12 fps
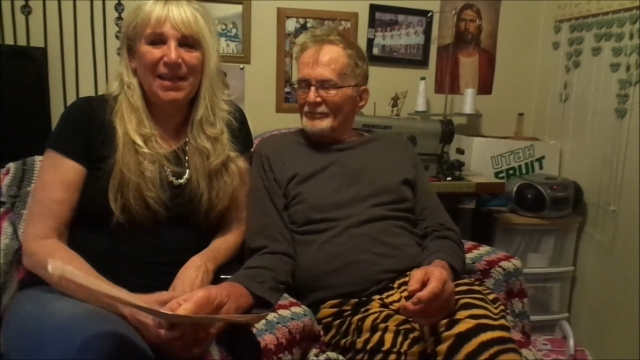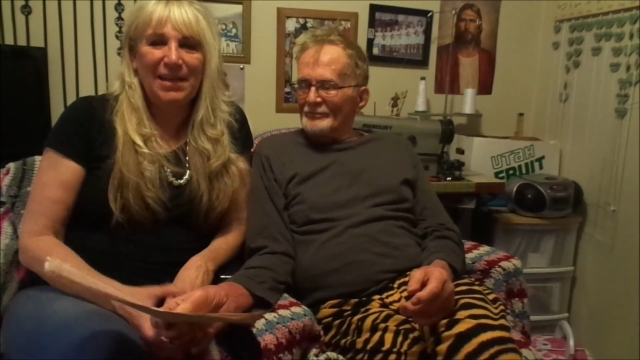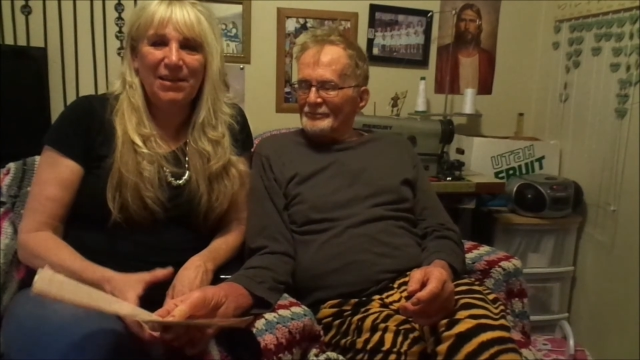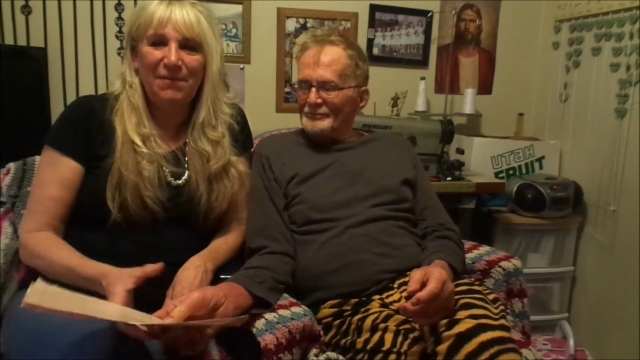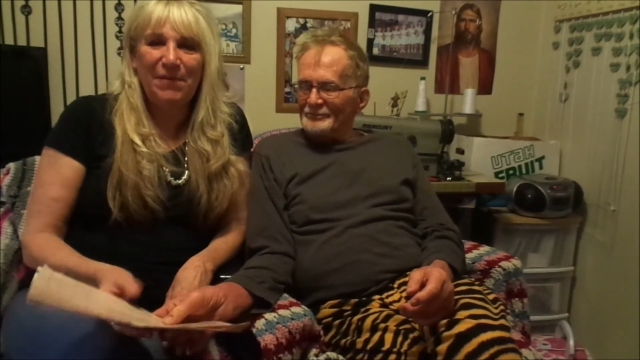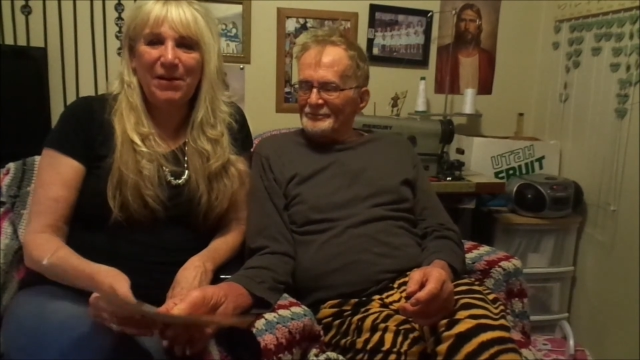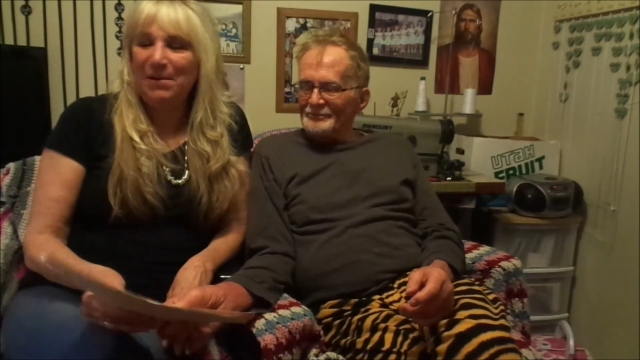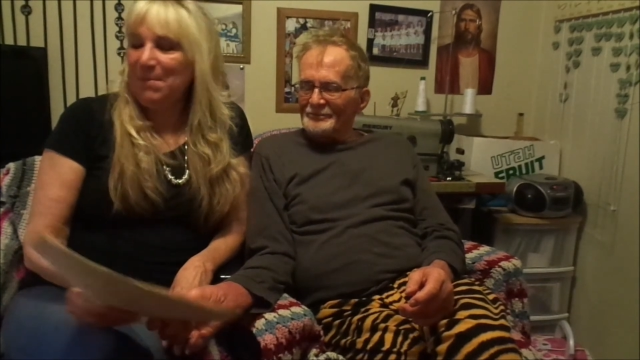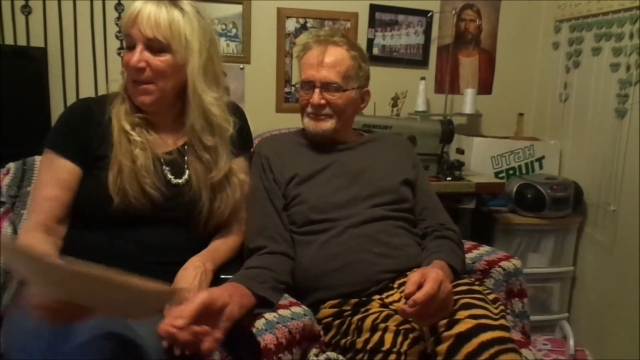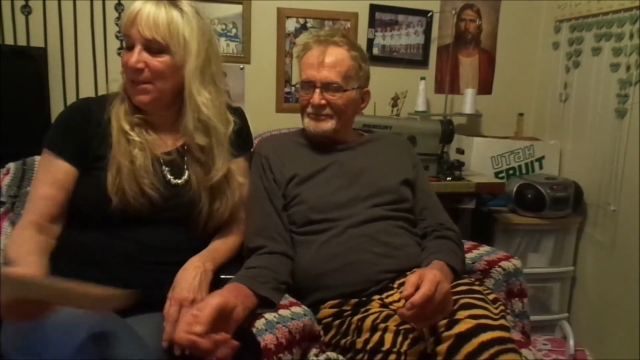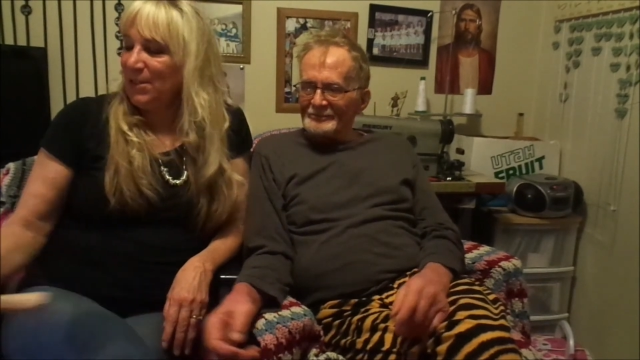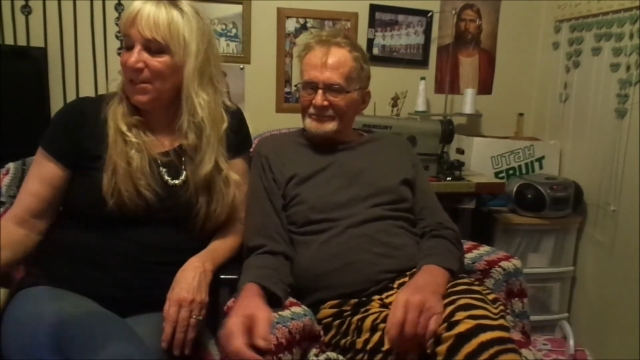Speaker 1: thank you very
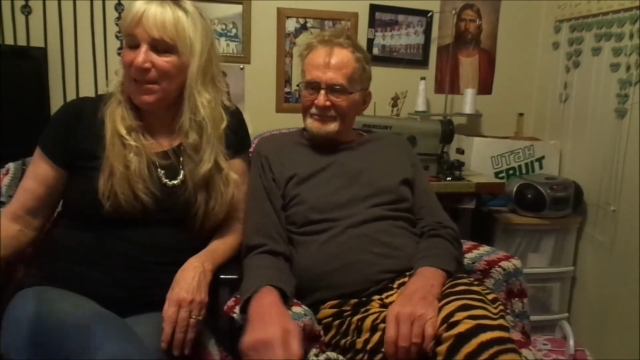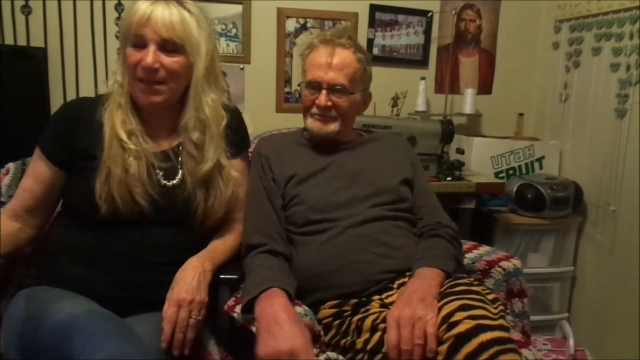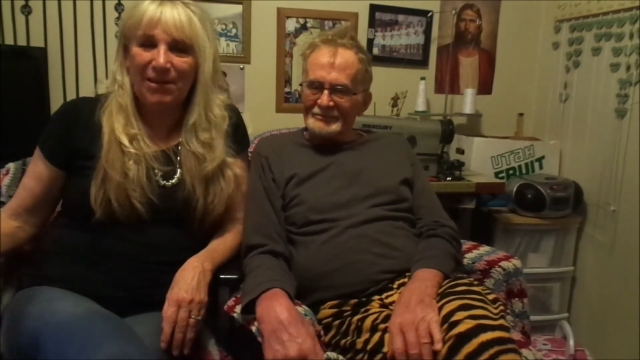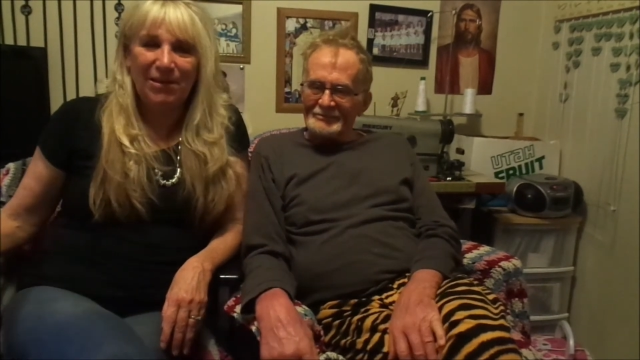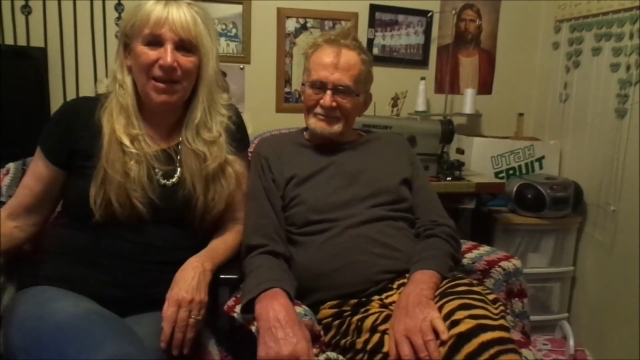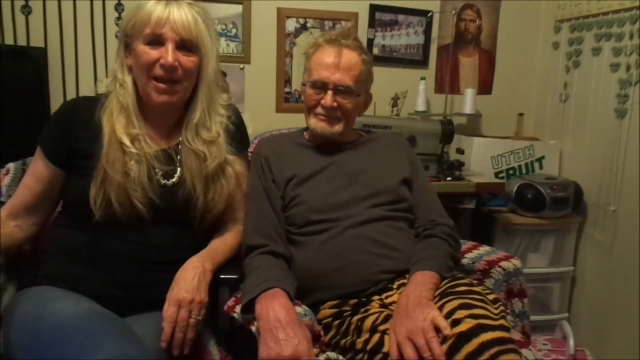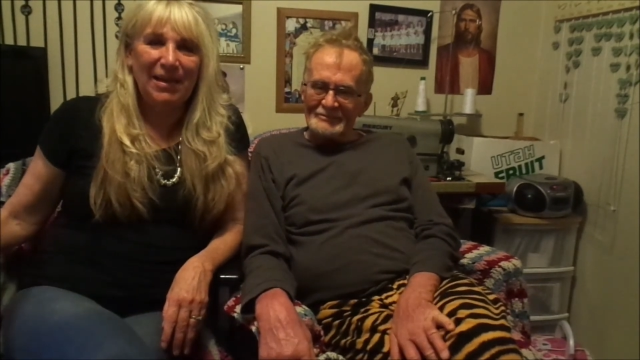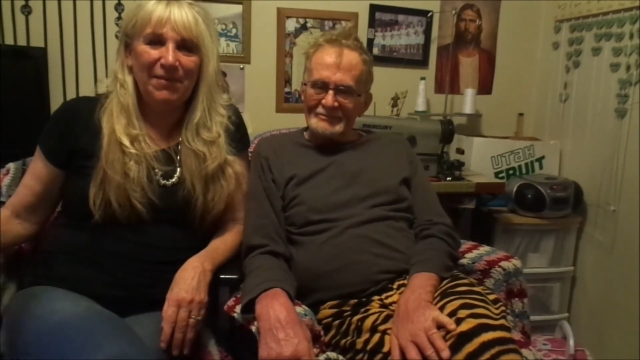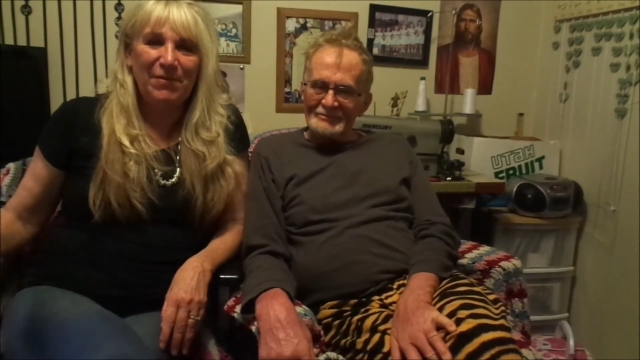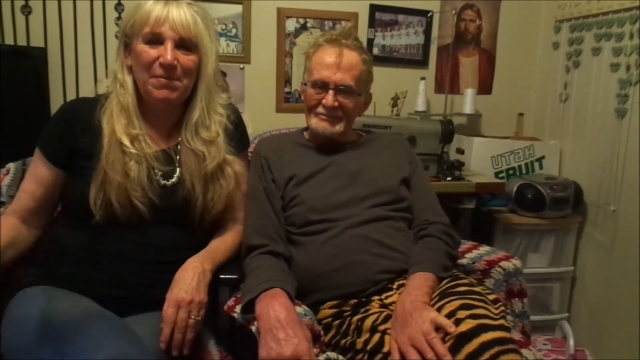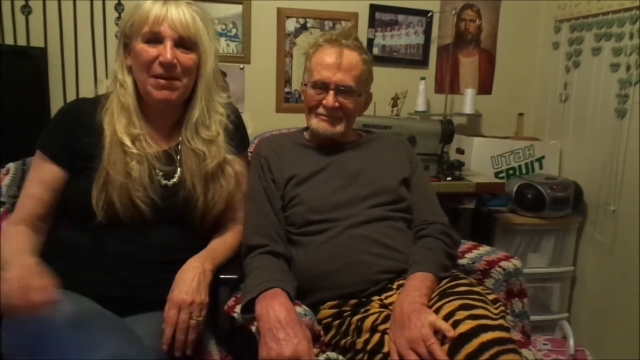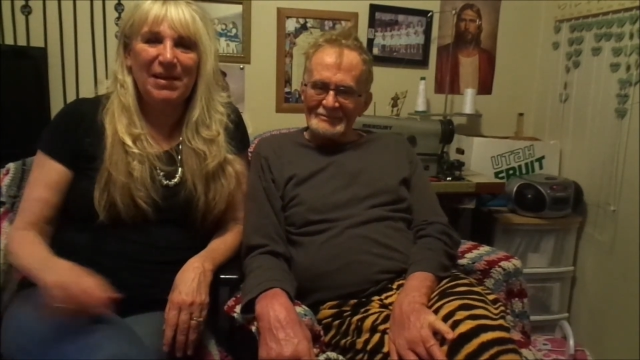much. And good night,
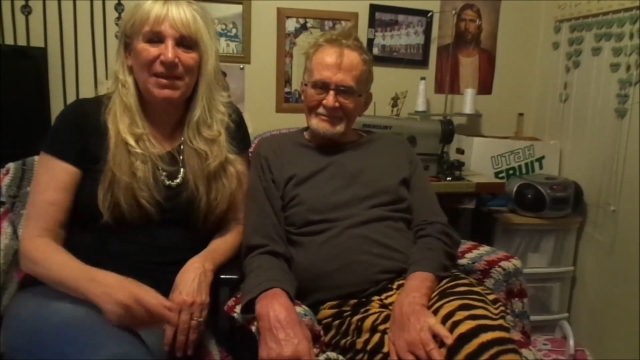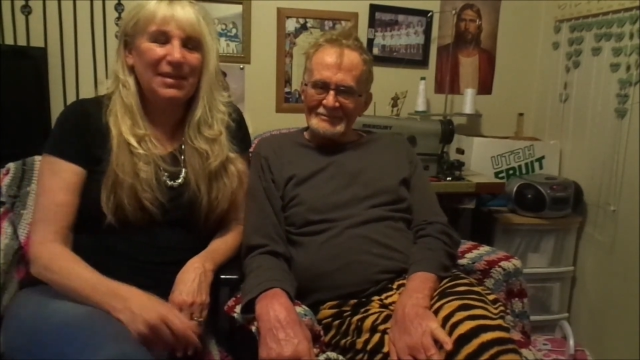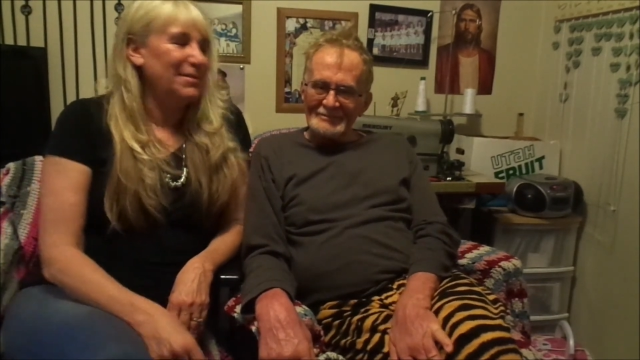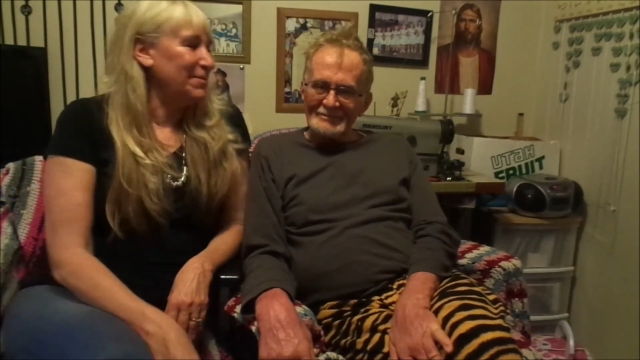everybody.